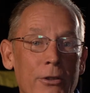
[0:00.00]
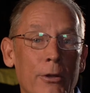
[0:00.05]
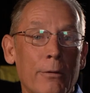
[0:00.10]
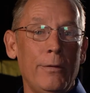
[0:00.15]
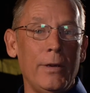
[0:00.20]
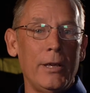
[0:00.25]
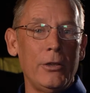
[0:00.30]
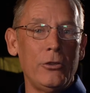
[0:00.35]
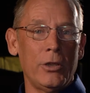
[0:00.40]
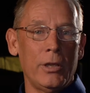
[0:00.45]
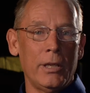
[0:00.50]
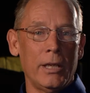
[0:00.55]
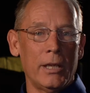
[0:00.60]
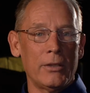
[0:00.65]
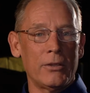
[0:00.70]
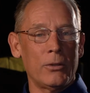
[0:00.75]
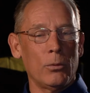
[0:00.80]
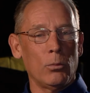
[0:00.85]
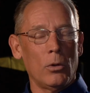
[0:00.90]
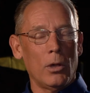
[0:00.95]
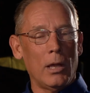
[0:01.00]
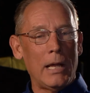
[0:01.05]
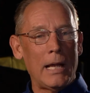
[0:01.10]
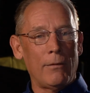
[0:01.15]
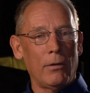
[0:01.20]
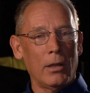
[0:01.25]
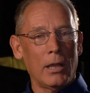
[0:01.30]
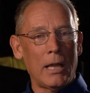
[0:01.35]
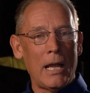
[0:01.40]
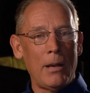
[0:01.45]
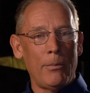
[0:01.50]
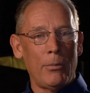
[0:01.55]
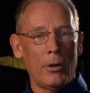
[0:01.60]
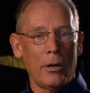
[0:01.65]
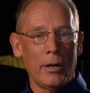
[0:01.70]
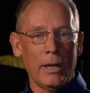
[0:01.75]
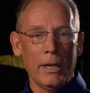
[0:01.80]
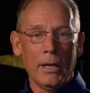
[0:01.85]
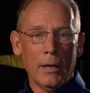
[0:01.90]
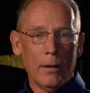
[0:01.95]
The vision is that we'll have a
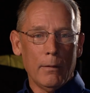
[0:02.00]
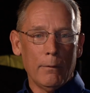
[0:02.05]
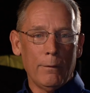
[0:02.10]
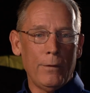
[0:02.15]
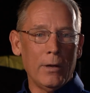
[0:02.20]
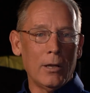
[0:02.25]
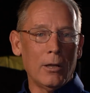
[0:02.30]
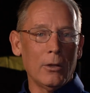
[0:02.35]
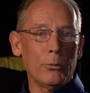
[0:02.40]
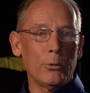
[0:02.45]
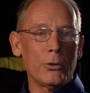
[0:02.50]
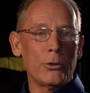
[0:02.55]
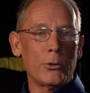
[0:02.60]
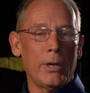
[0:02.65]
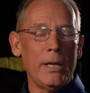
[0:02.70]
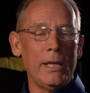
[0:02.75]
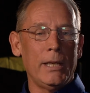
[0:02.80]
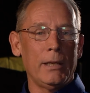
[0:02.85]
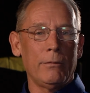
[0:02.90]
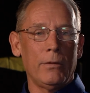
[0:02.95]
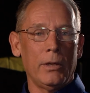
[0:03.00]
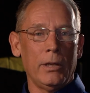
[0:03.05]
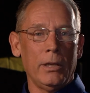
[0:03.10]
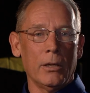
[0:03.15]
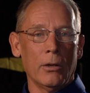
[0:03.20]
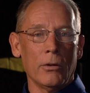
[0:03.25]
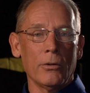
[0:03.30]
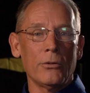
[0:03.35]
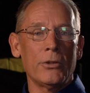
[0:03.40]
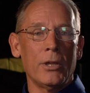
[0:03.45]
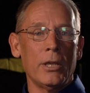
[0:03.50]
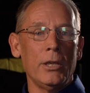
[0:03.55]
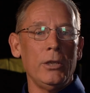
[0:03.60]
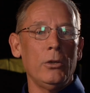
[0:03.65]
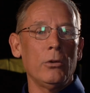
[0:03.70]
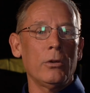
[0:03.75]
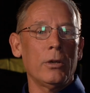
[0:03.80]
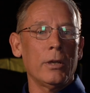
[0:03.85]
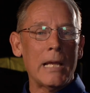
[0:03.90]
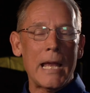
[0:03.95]
library filled with training videos that
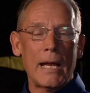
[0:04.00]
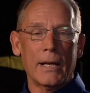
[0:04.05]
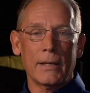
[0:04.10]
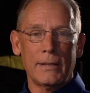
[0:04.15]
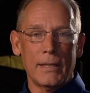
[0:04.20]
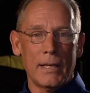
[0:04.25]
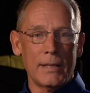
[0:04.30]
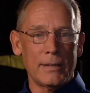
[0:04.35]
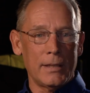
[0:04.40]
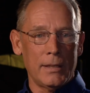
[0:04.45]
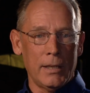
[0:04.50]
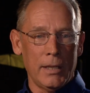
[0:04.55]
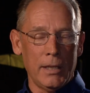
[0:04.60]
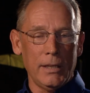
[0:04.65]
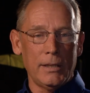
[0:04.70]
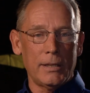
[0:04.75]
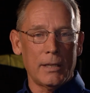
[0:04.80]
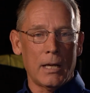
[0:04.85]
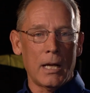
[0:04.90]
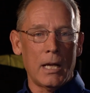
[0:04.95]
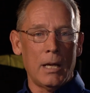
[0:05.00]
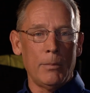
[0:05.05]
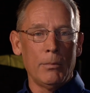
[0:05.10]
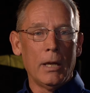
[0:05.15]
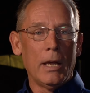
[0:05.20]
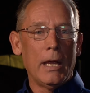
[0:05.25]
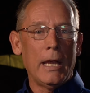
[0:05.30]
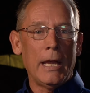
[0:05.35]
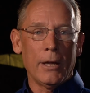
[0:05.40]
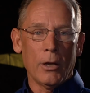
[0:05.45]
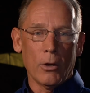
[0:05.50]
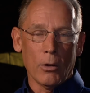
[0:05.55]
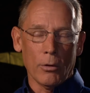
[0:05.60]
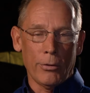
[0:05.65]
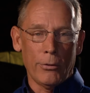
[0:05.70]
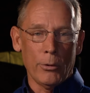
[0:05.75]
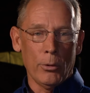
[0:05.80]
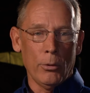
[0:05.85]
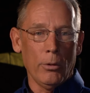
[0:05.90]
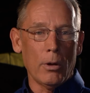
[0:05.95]
you can access at any time and go
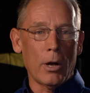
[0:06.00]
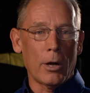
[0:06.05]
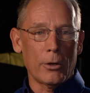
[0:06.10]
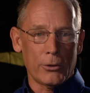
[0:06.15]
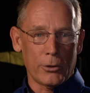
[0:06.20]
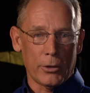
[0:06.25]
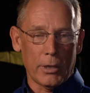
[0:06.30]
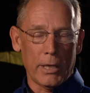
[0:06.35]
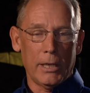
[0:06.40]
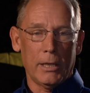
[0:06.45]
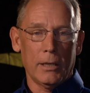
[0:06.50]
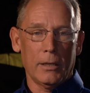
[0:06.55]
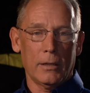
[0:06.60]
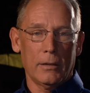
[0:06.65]
through our training.